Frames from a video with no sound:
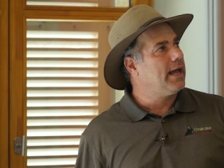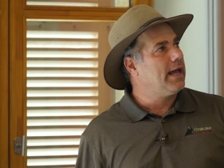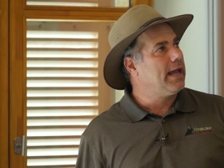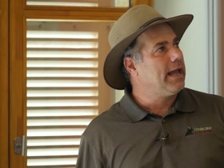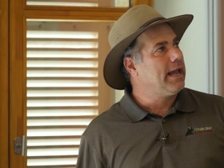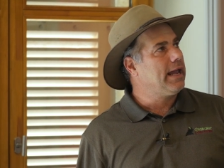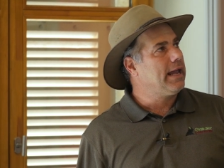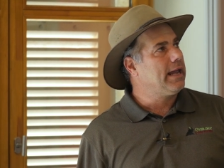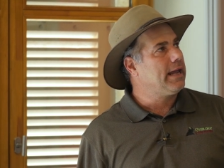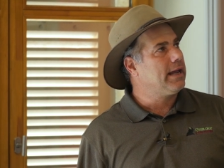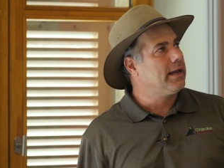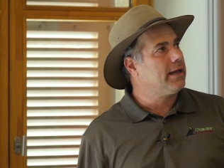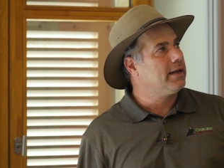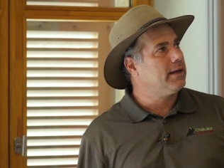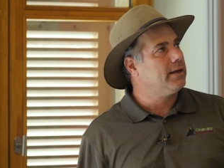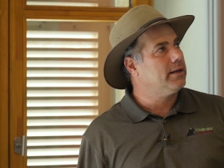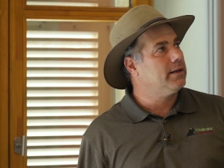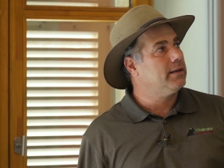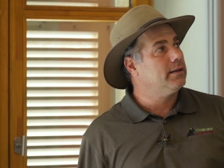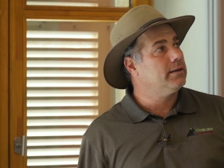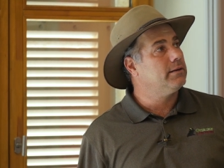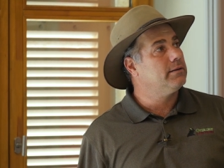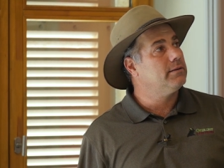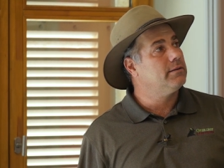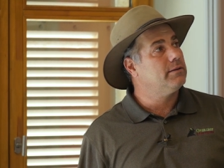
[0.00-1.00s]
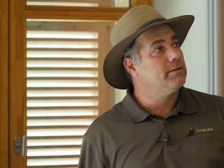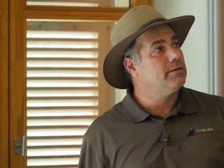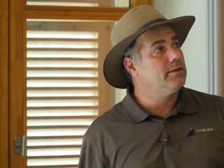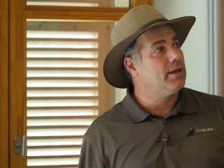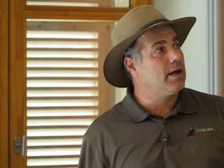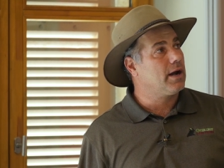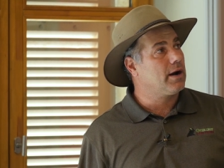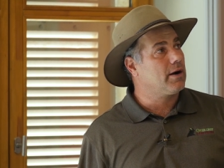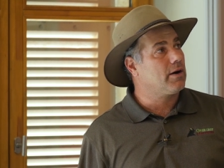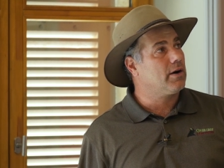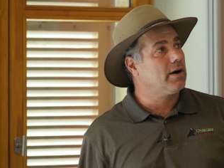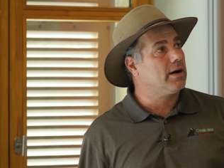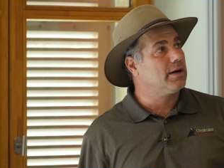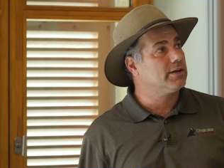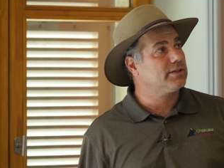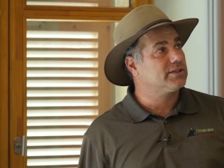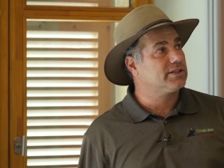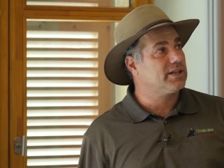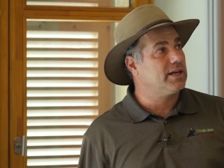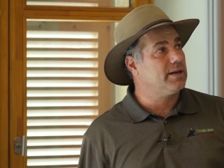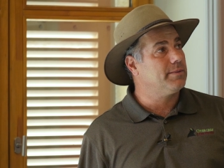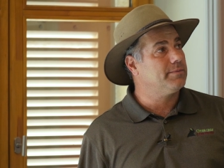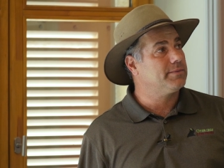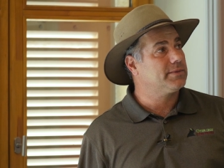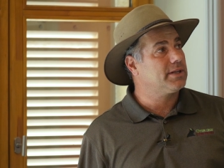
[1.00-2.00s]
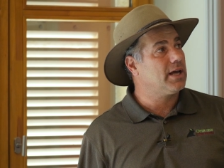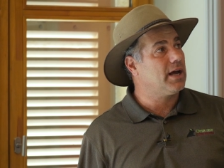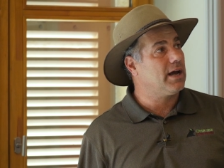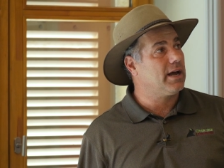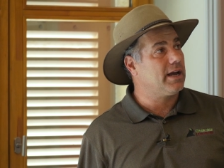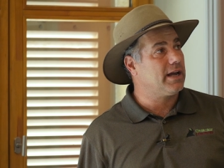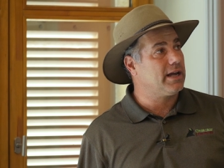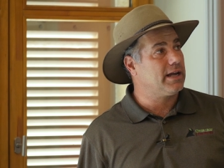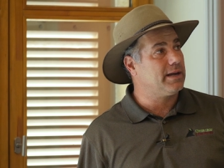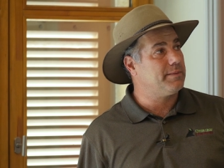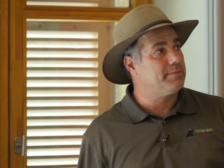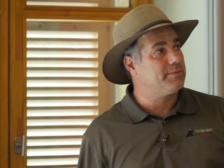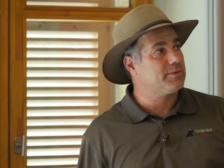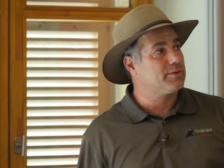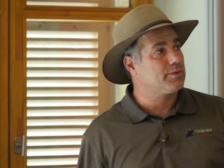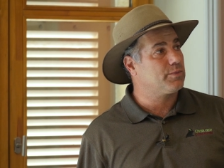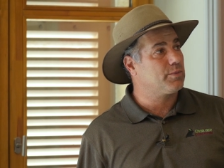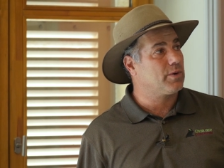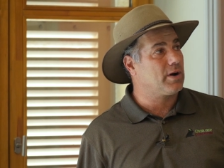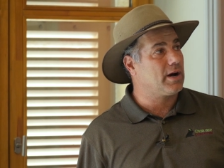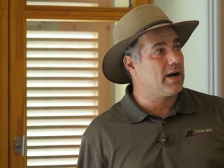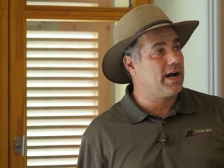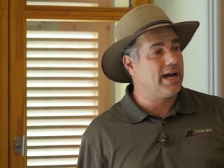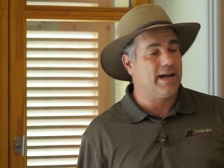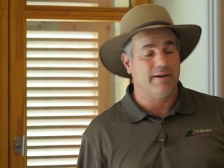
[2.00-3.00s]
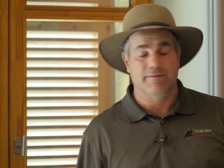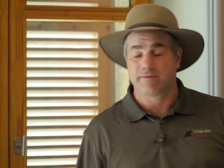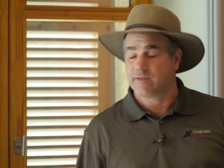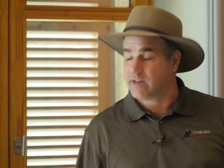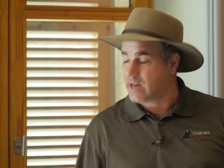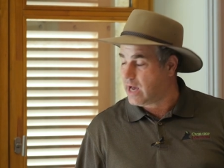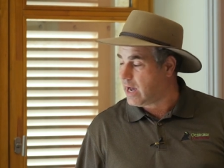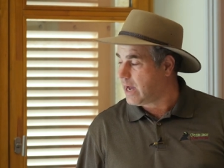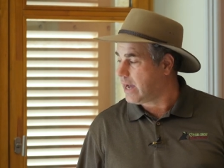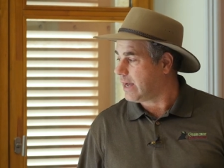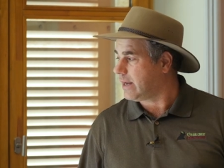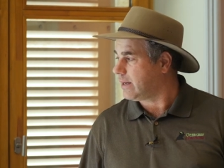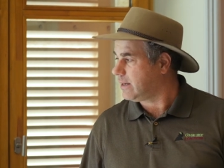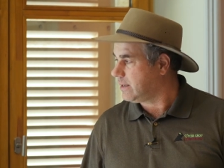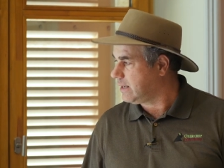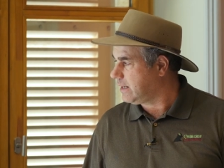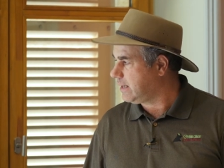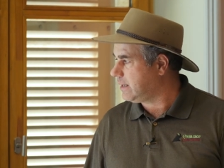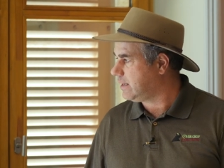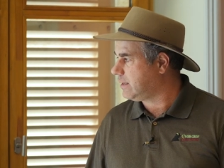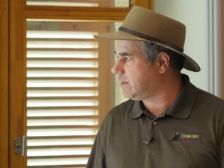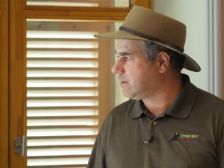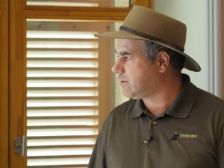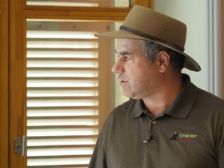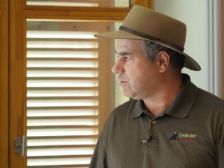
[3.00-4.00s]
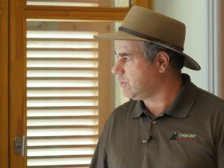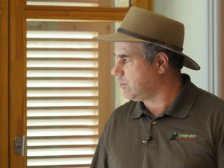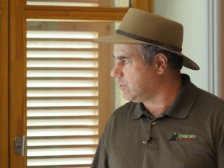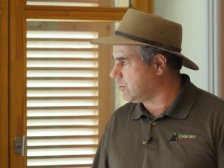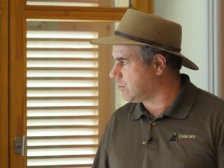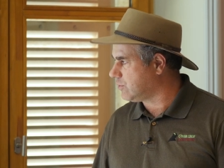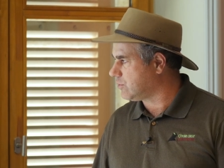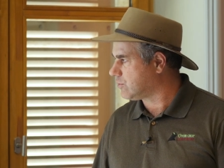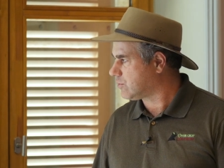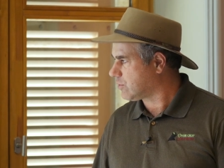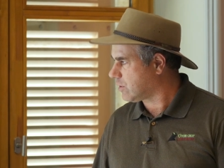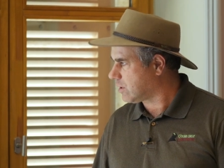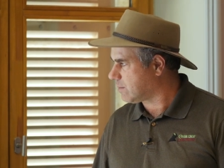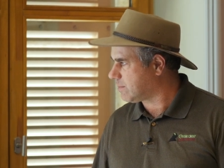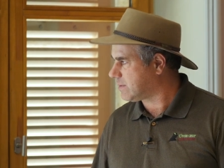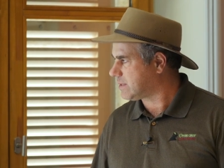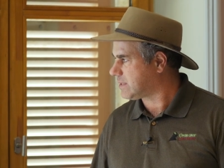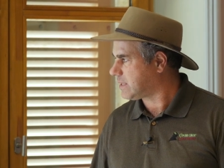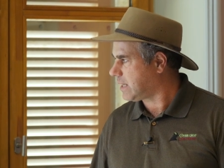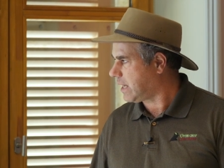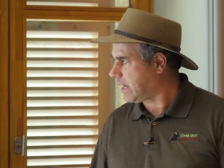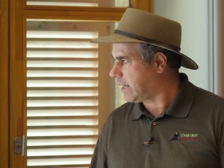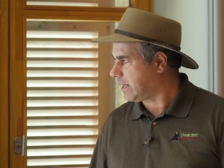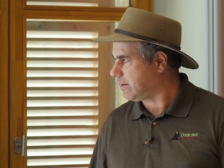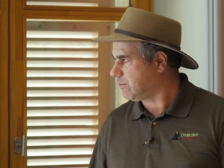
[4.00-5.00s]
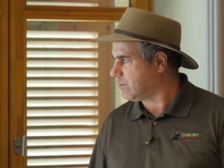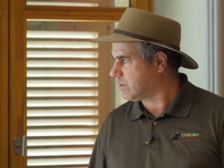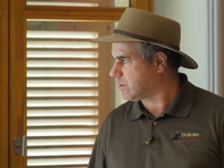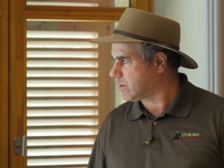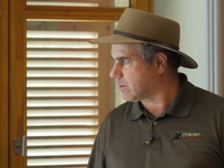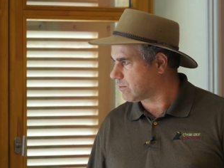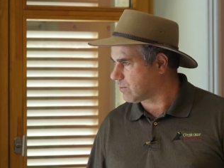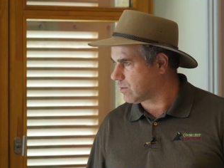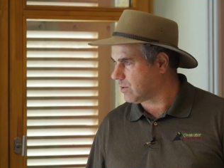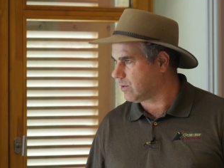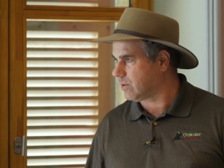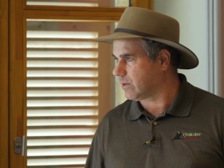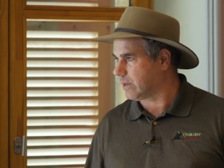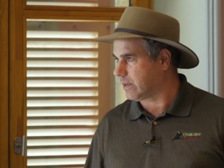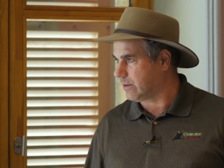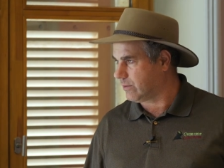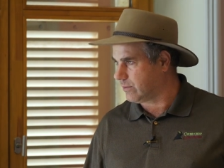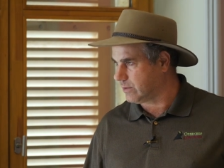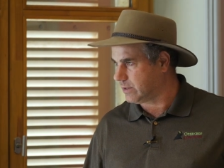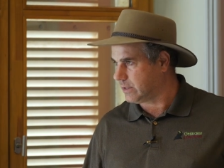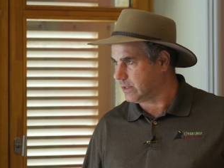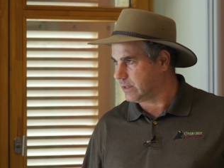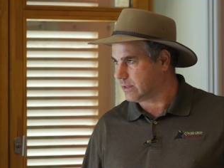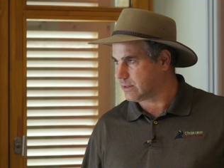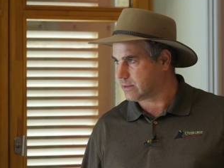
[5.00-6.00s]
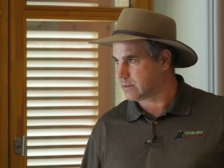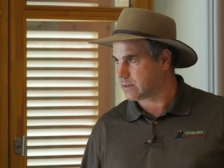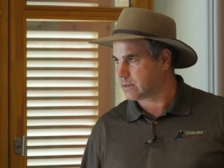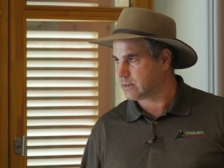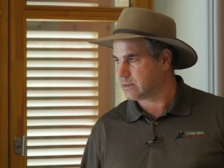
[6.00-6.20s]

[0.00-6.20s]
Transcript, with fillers: and there are some times where I have not needed to use herbicide with the rolling on this.